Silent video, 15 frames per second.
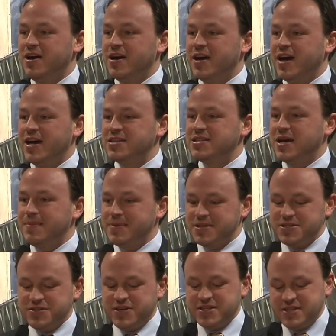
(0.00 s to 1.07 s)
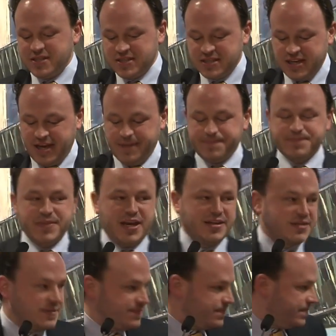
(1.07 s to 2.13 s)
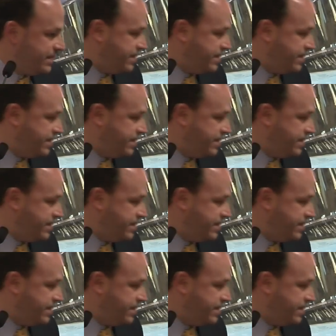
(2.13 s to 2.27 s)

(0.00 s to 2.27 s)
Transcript: on hot topics addressing the state. Thanks.